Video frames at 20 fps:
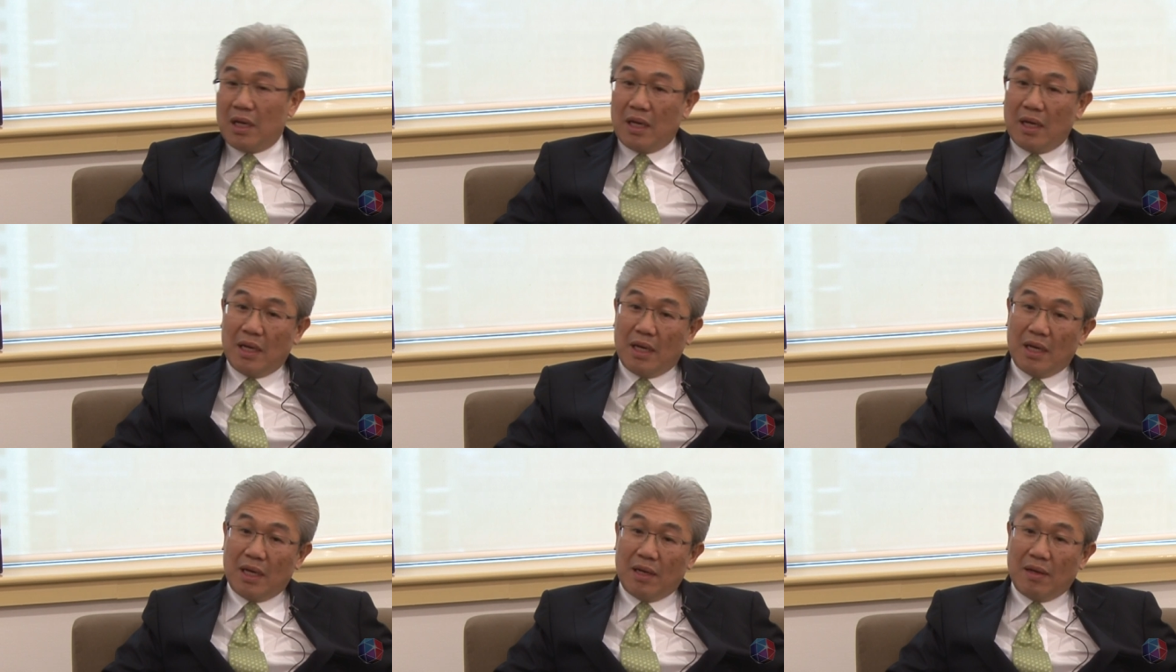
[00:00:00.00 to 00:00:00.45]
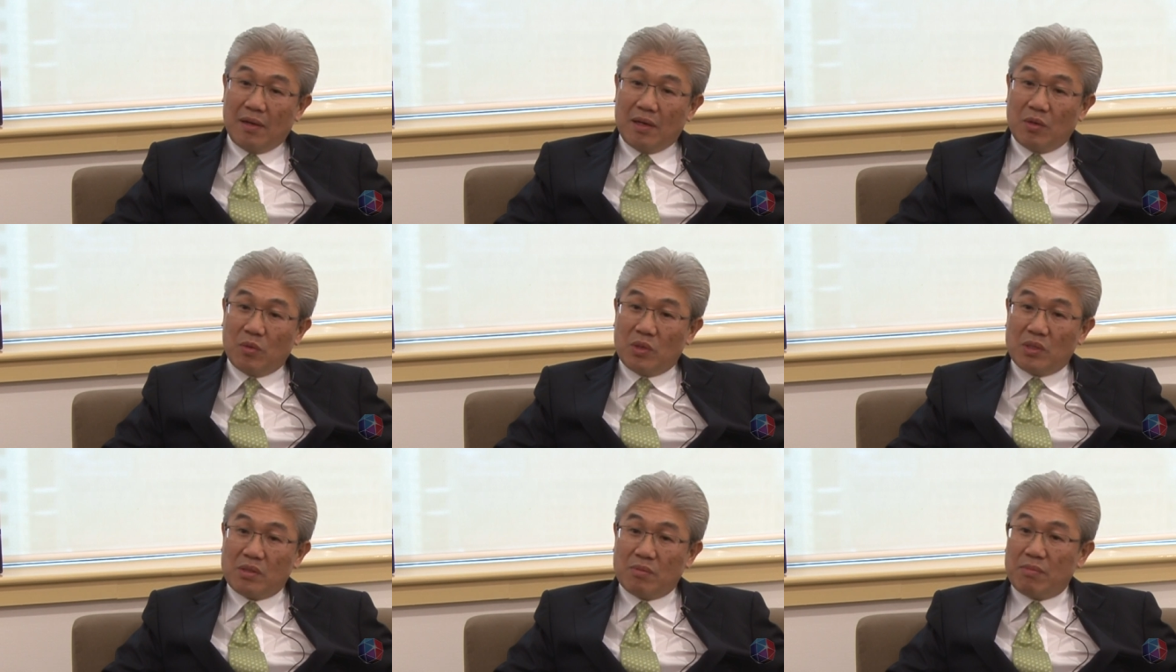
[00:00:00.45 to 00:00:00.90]
Uh,
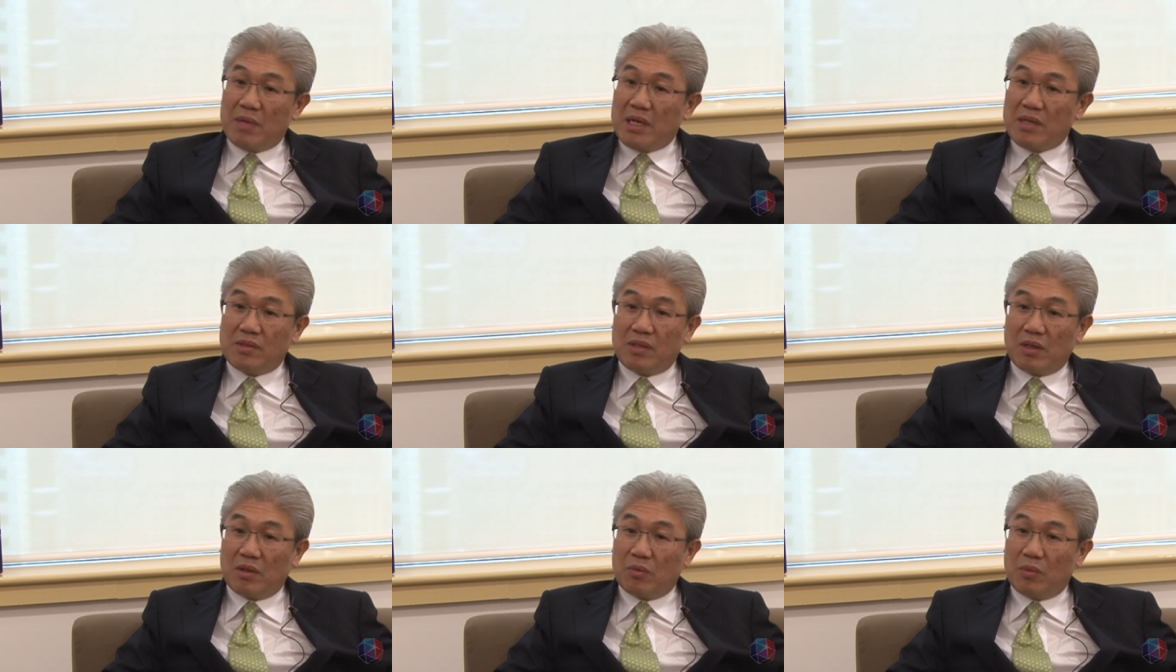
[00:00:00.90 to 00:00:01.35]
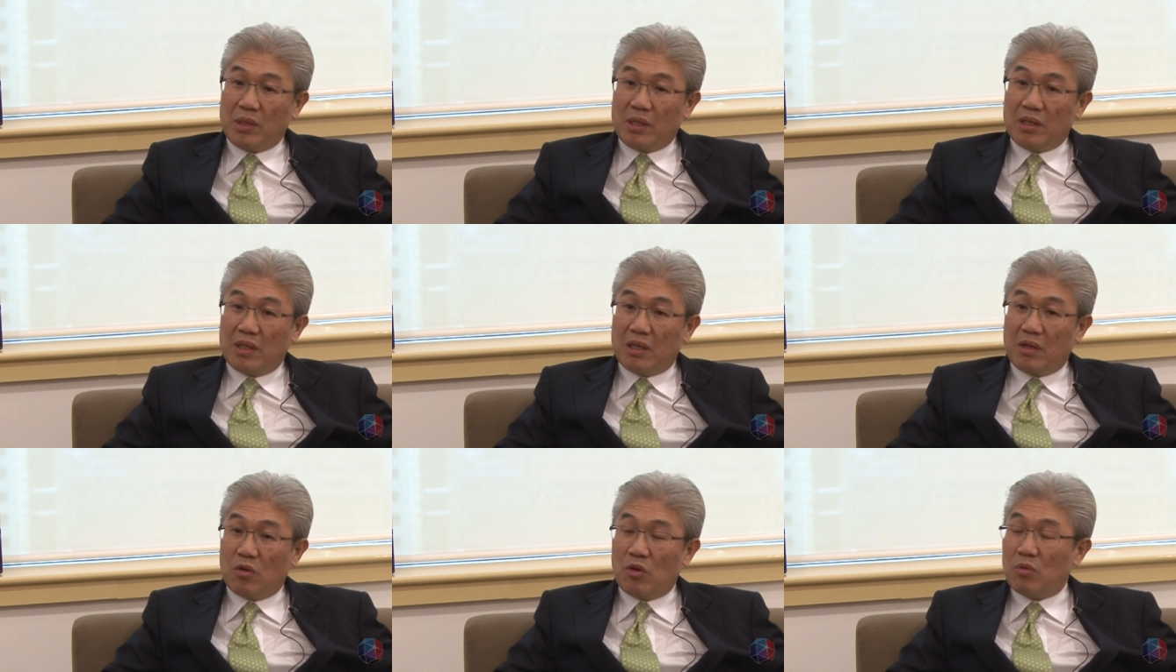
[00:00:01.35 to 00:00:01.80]
it was amazing. We
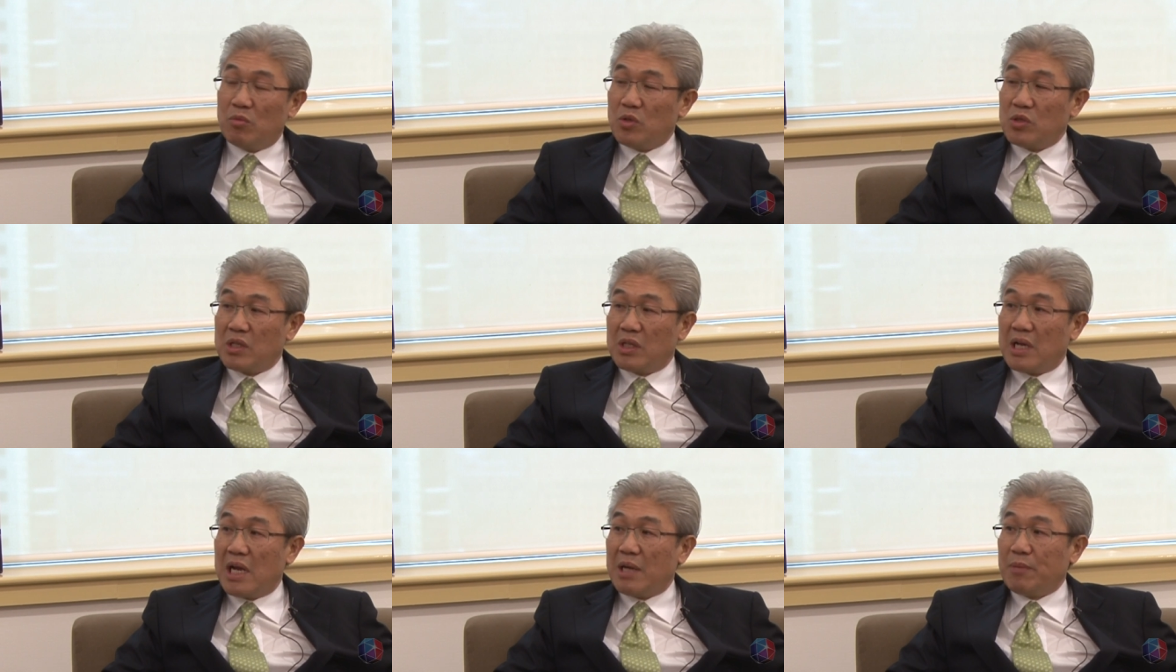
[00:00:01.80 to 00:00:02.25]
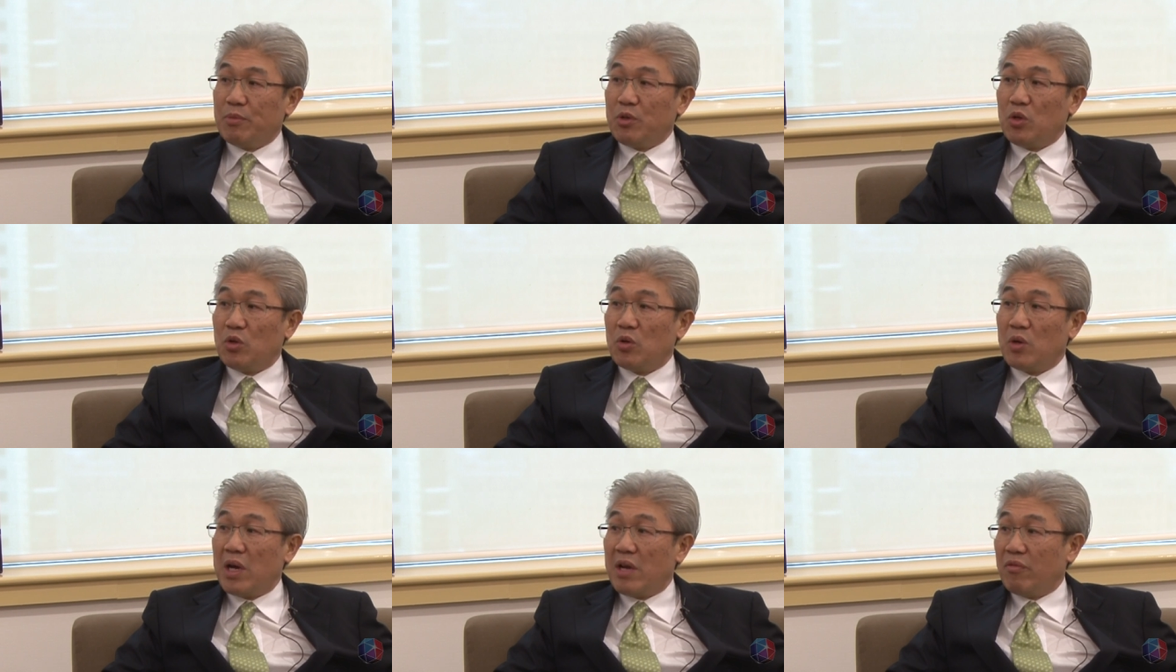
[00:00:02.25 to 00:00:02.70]
did almost an
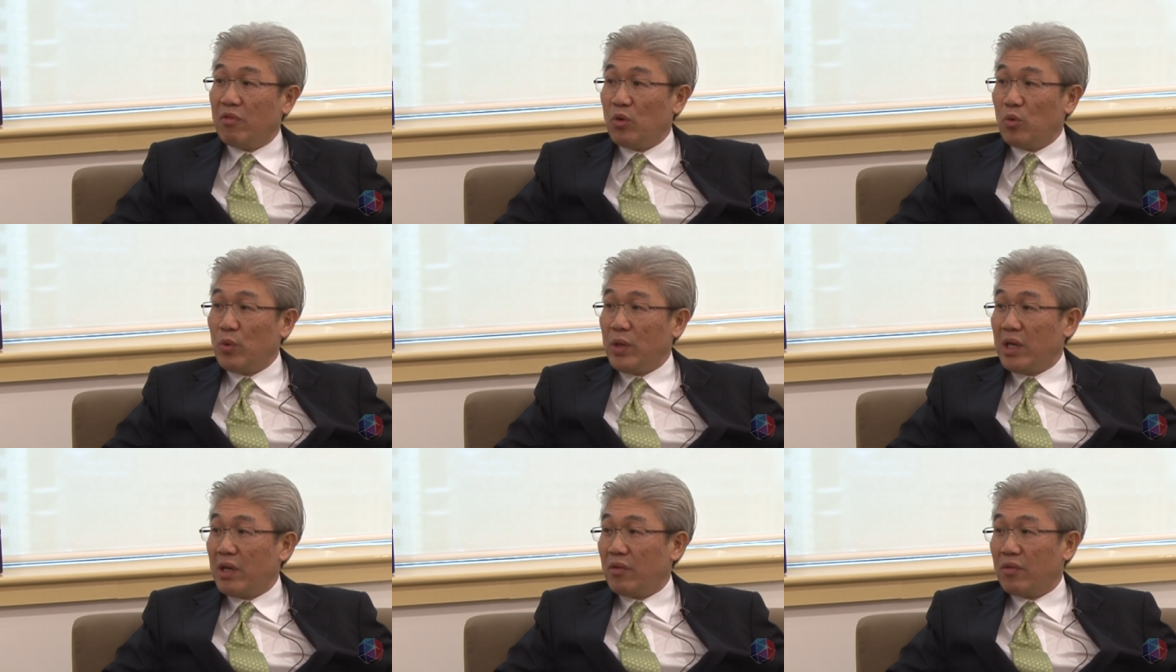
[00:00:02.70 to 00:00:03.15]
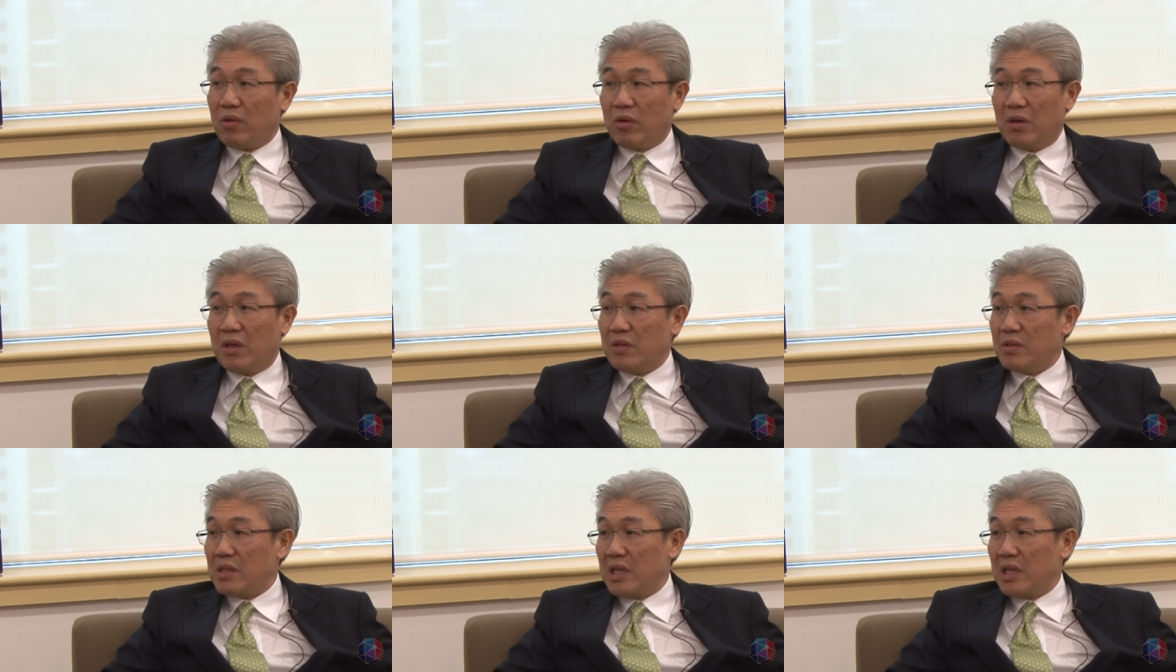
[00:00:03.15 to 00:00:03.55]
IPO every week, so mm.